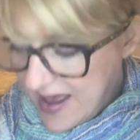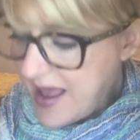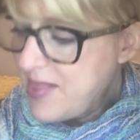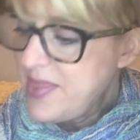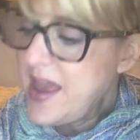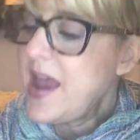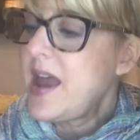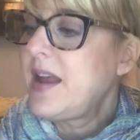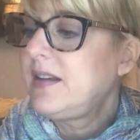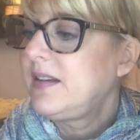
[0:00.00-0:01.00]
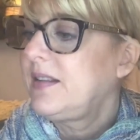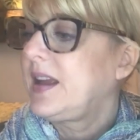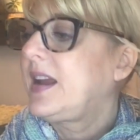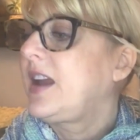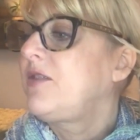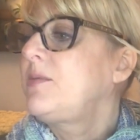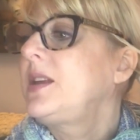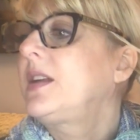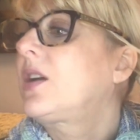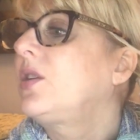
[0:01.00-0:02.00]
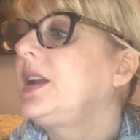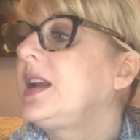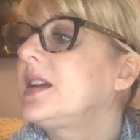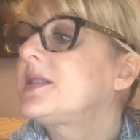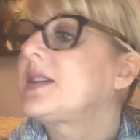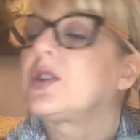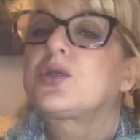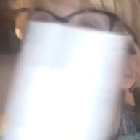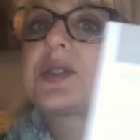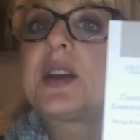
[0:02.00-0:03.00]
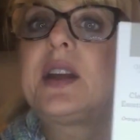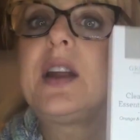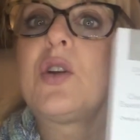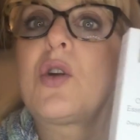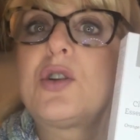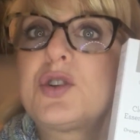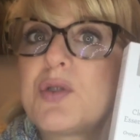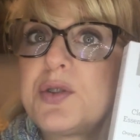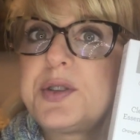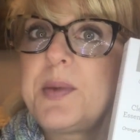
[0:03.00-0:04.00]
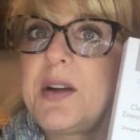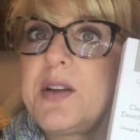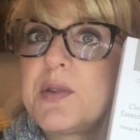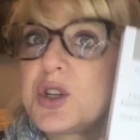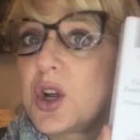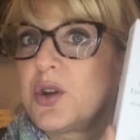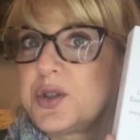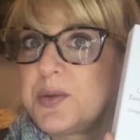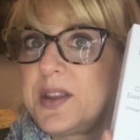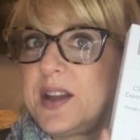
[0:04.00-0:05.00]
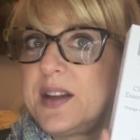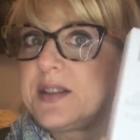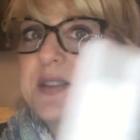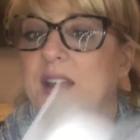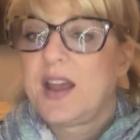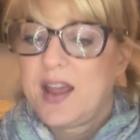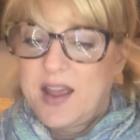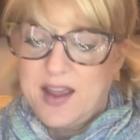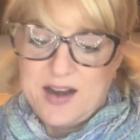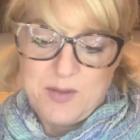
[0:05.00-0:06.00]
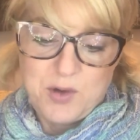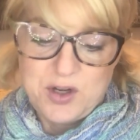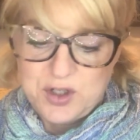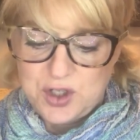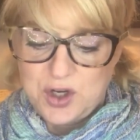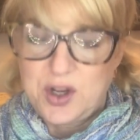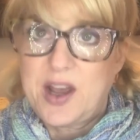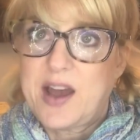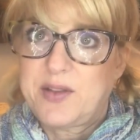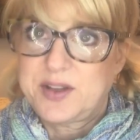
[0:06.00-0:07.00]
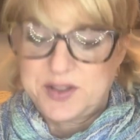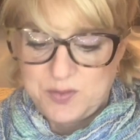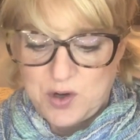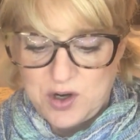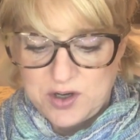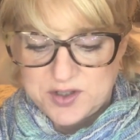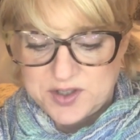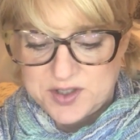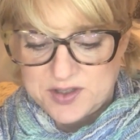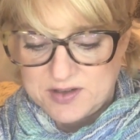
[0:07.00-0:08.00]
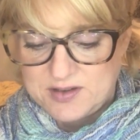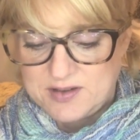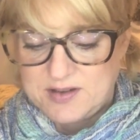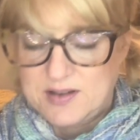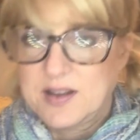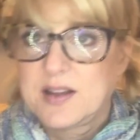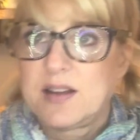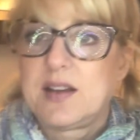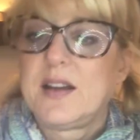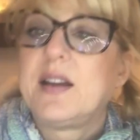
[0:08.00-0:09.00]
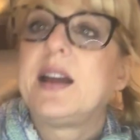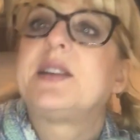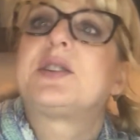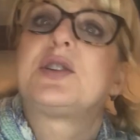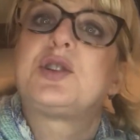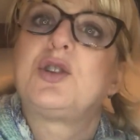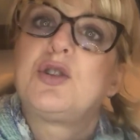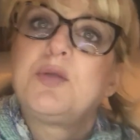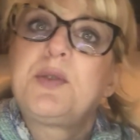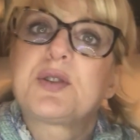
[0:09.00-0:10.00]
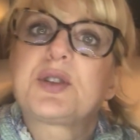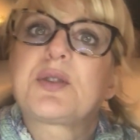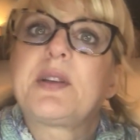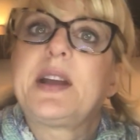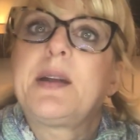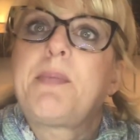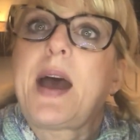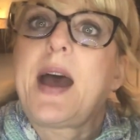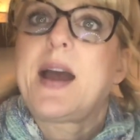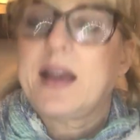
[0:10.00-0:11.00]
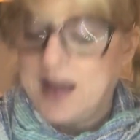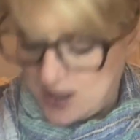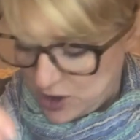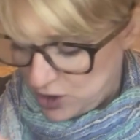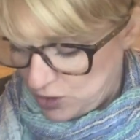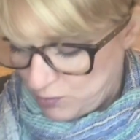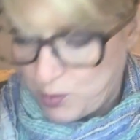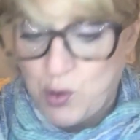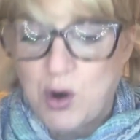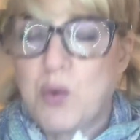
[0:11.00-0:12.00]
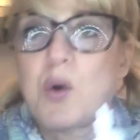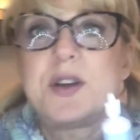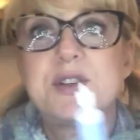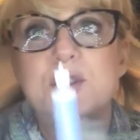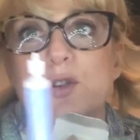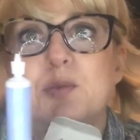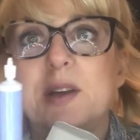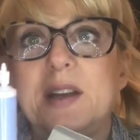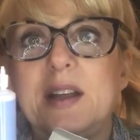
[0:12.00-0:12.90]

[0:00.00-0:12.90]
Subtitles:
And then they gave me the cleaning essentials kit and orange rosemary, which goes with this. And I'm gonna show you how this works. It's a tube, there's 3 in a pack, and you pour 1 tube in